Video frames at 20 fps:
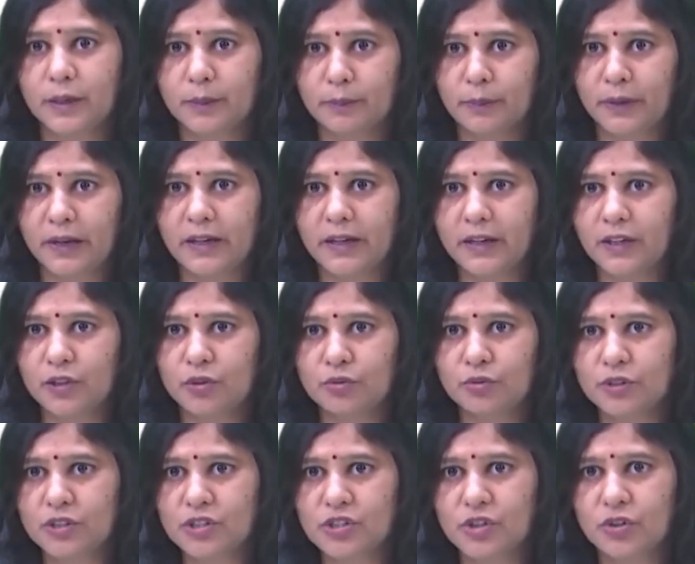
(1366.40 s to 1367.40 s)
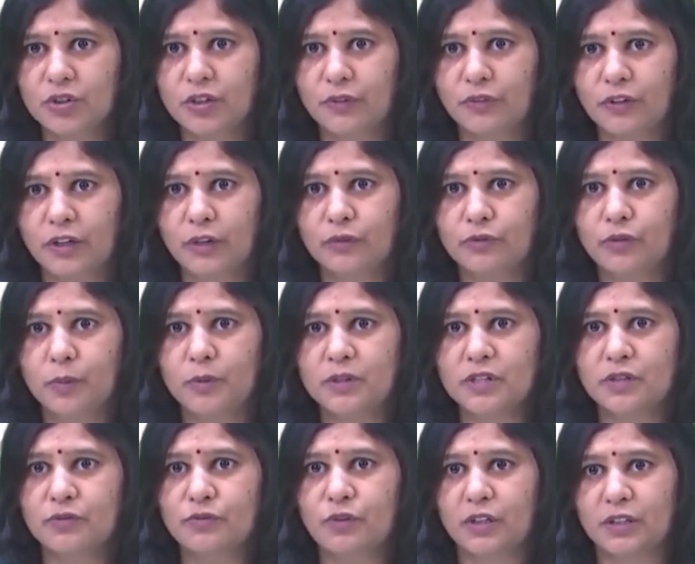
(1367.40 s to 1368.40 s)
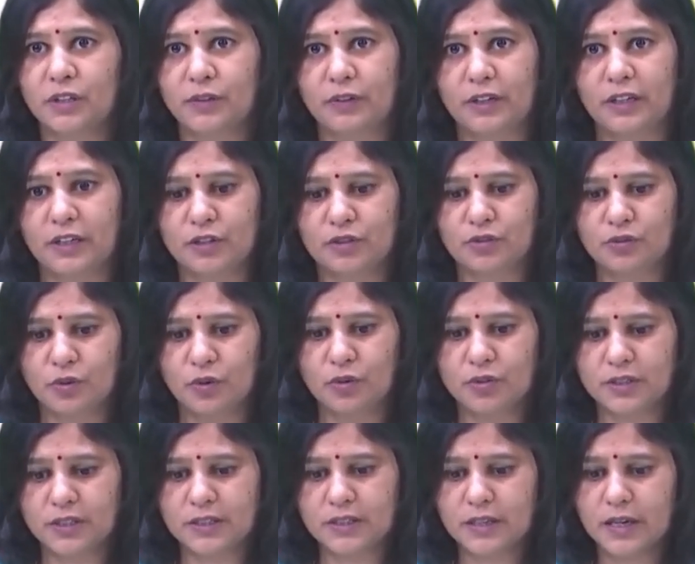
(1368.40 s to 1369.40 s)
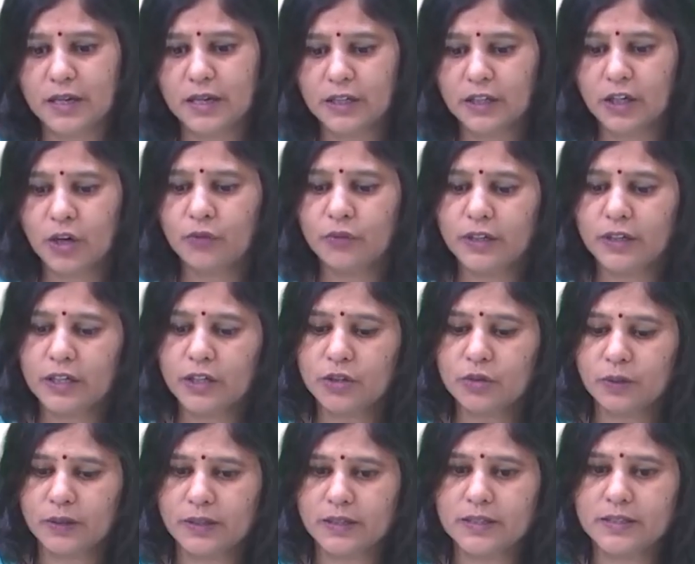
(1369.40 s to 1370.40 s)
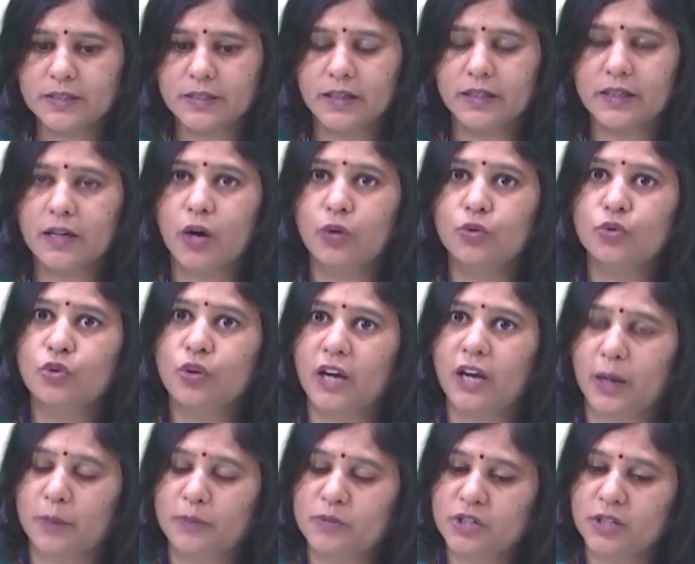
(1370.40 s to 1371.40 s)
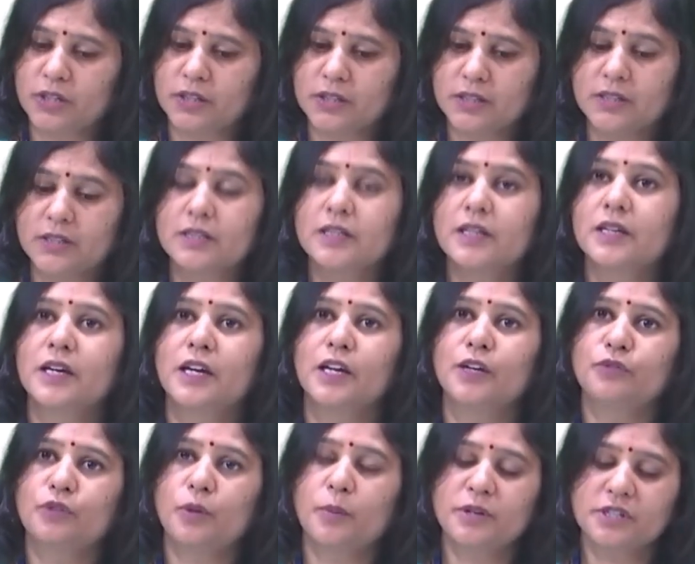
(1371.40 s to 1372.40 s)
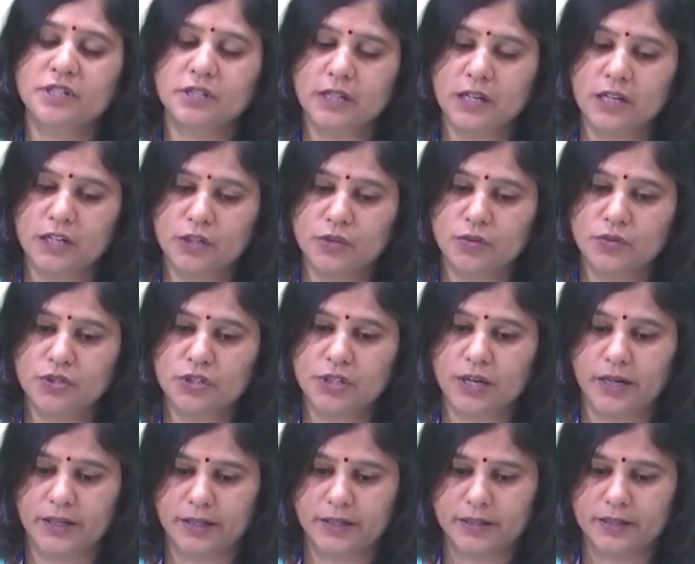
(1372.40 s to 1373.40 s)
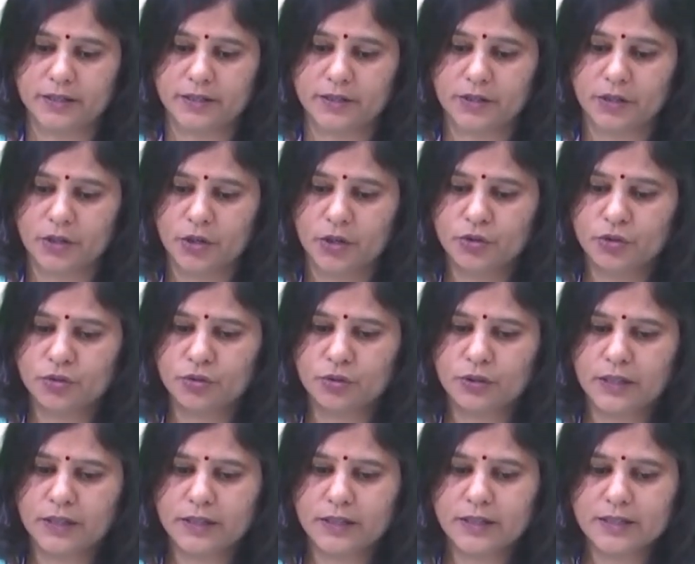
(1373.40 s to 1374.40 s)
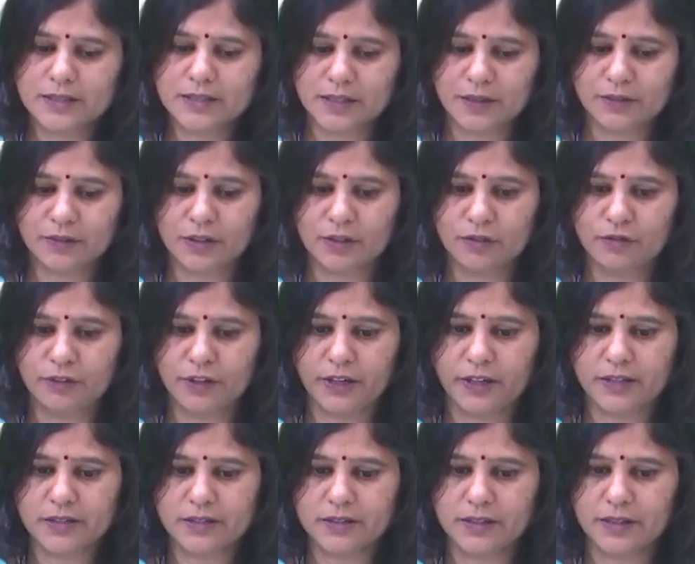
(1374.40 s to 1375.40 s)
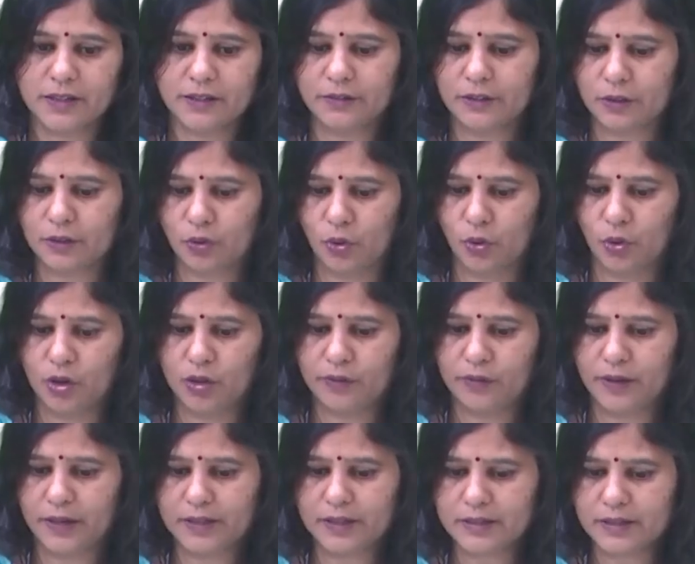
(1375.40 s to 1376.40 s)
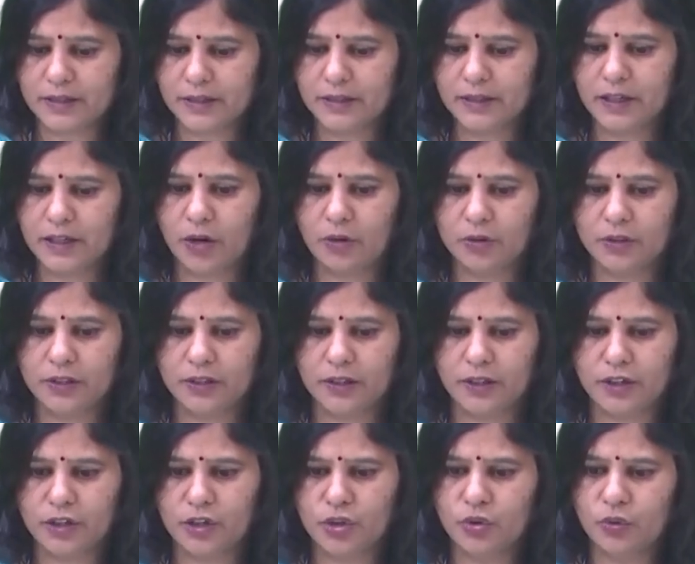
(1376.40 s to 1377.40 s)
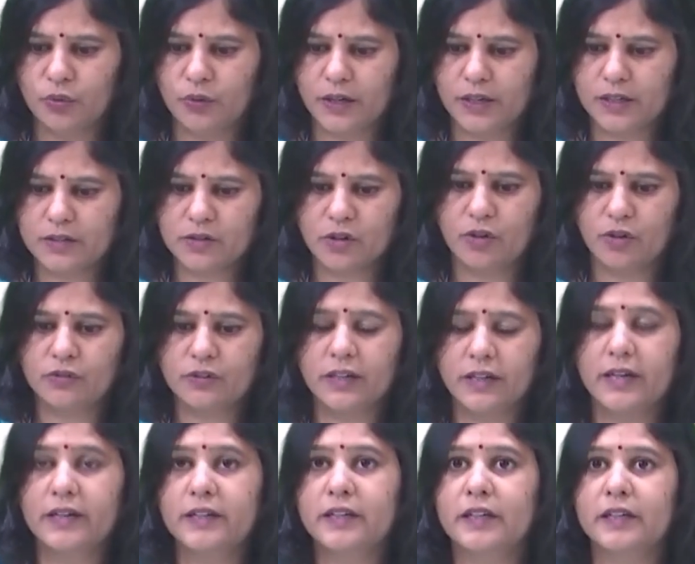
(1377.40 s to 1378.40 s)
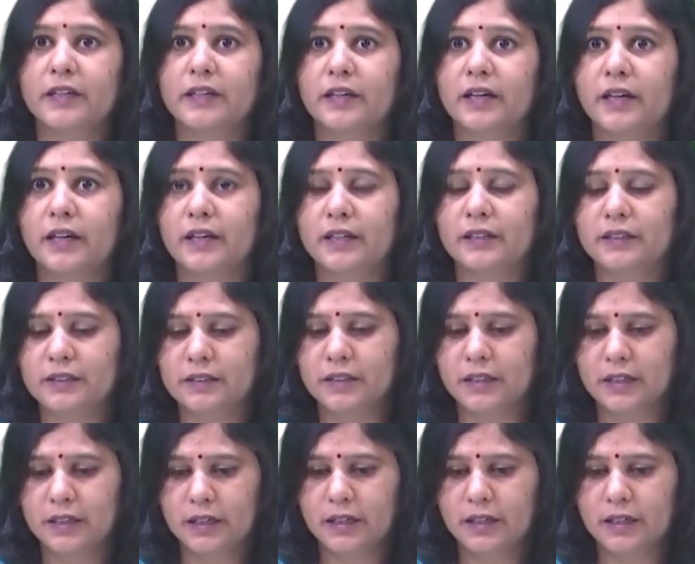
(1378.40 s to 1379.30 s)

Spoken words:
bring it to the geographic information, what are various sources, now we need to understand how to capture this information into GIS. So there are several ways. There were old ways, now there are new ways of collecting and